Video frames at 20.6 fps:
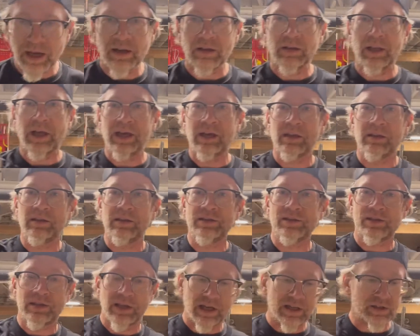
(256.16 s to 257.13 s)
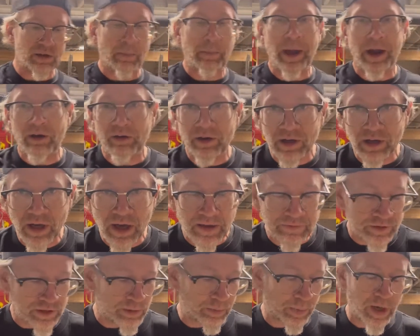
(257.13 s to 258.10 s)
of liking these days, a paring knife
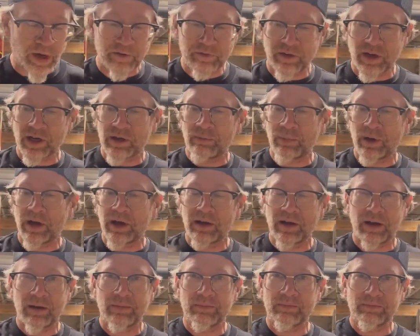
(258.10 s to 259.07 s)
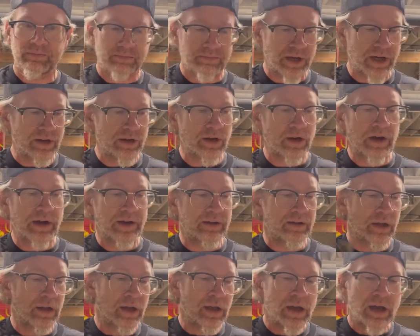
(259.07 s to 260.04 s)
is perfect, but I don't know,
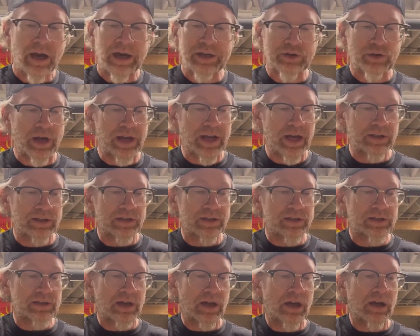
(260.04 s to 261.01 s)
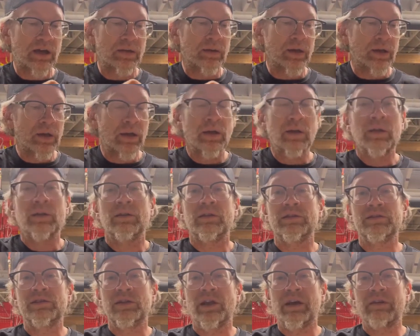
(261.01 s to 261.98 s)
I tried out this
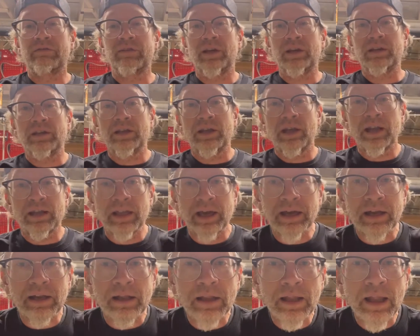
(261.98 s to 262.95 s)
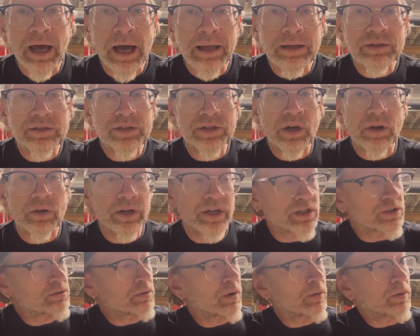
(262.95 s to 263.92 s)
knife lately and I like it a lot. So here's what we're